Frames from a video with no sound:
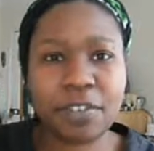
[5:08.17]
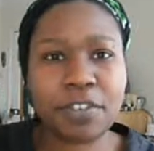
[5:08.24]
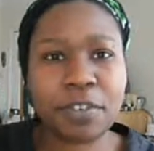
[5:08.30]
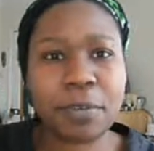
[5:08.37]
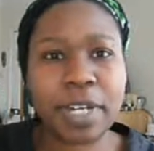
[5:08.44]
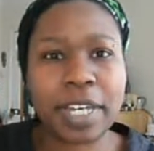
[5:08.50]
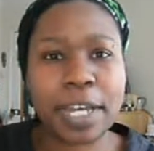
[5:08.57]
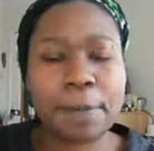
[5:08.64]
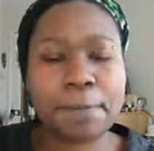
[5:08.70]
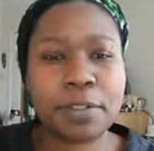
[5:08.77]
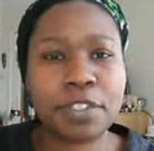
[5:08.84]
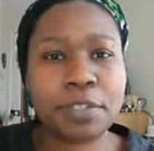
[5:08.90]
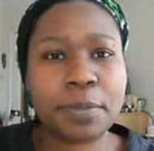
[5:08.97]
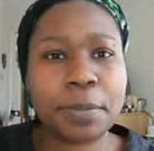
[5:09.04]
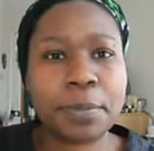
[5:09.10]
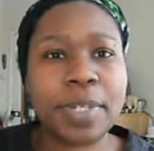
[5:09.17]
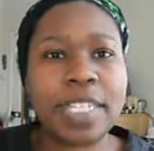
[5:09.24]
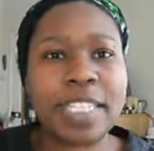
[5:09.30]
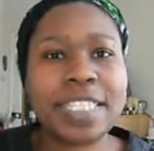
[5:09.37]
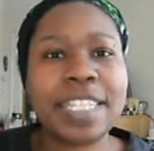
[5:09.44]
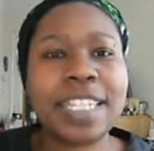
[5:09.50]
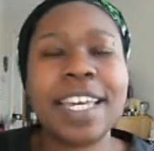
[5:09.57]
from my camera to my
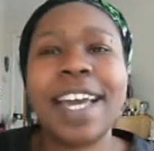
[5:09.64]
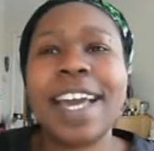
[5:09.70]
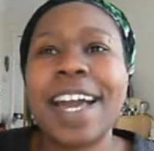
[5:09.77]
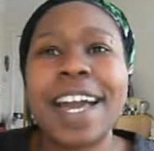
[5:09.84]
PC,